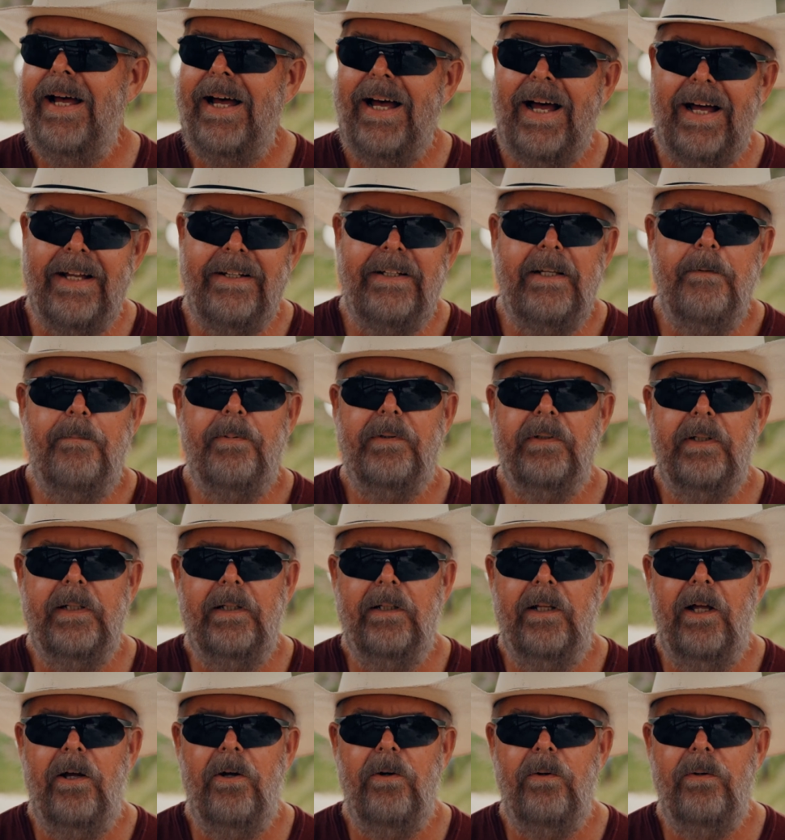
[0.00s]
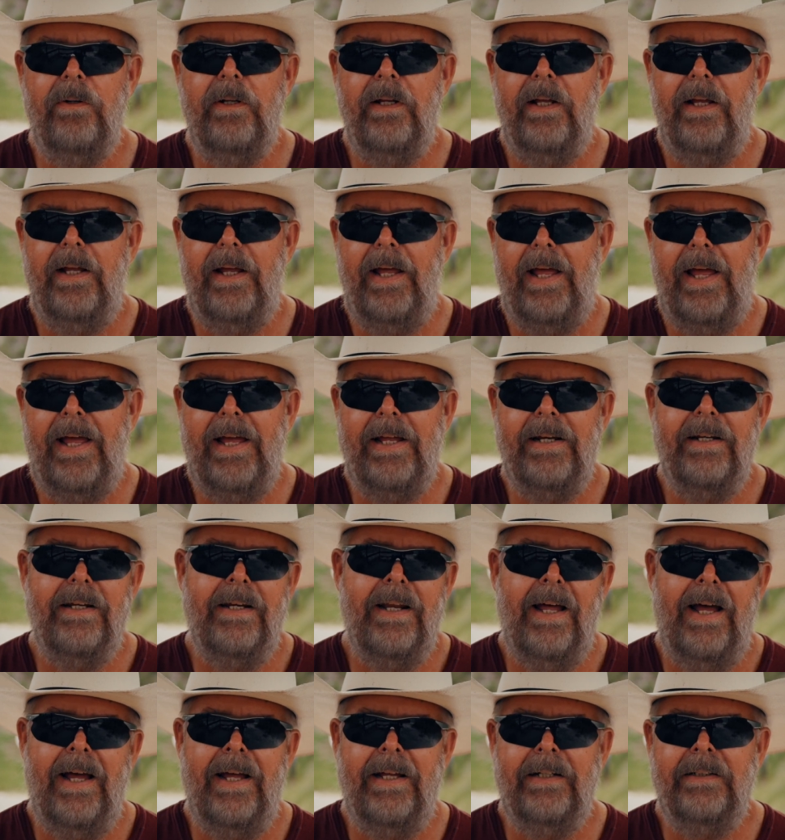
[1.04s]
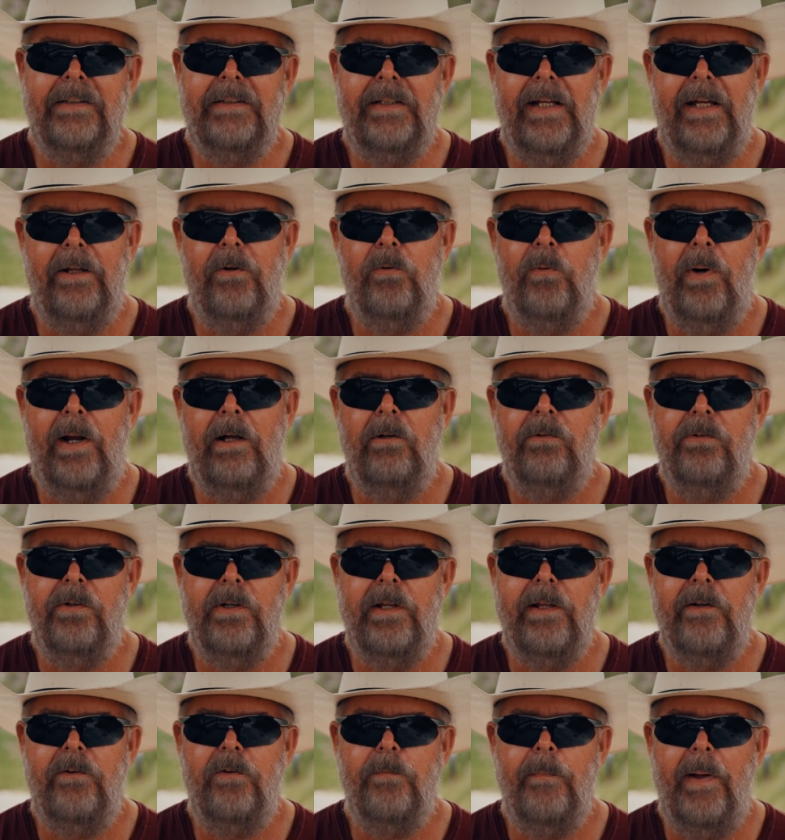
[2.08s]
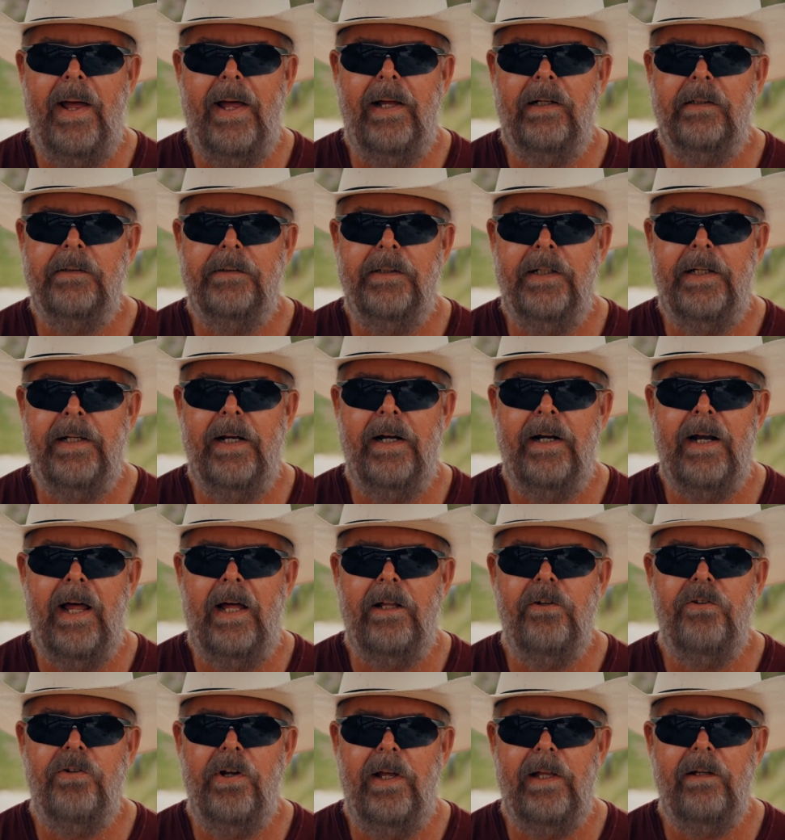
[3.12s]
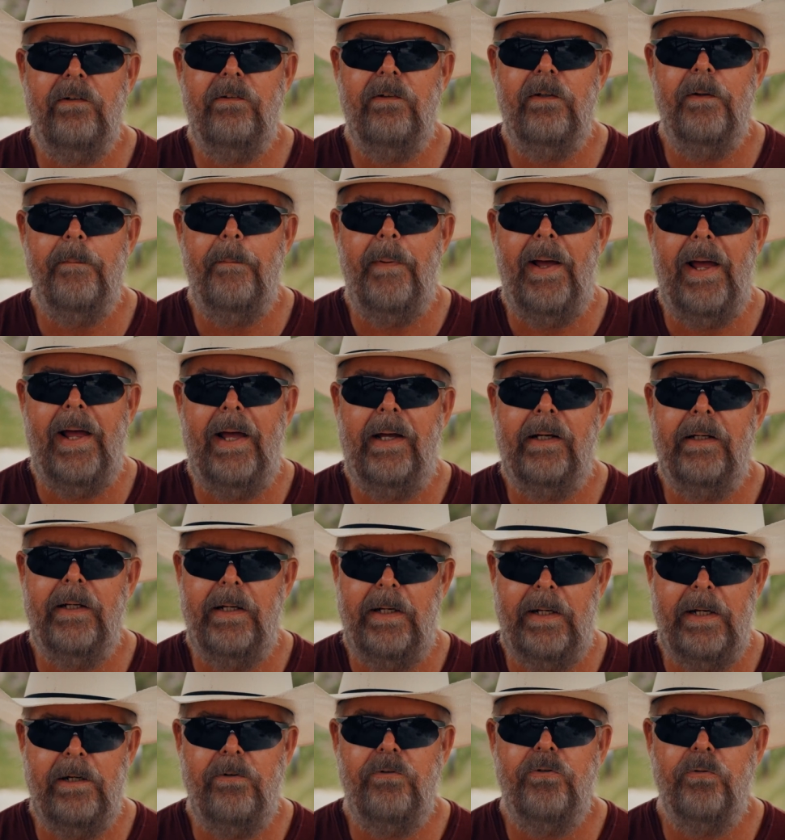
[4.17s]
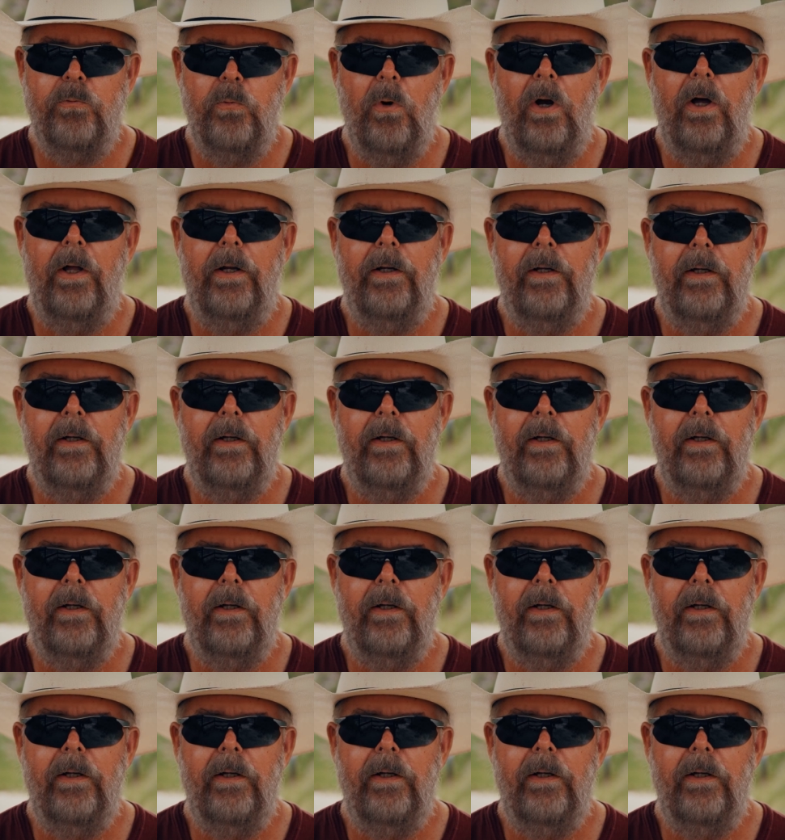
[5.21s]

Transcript: I typically load 8, 9, 10 rounds in each magazine, and I change the mag each run.